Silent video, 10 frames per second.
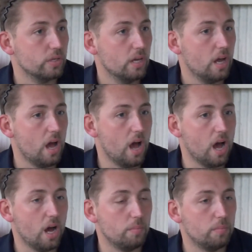
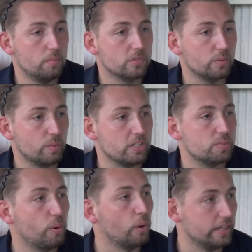So we weren't
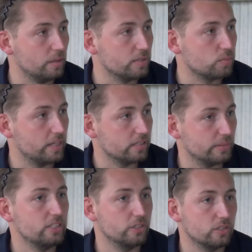supporting them as well as
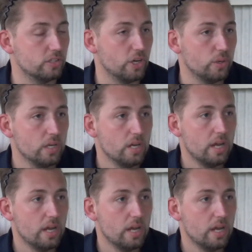they should do,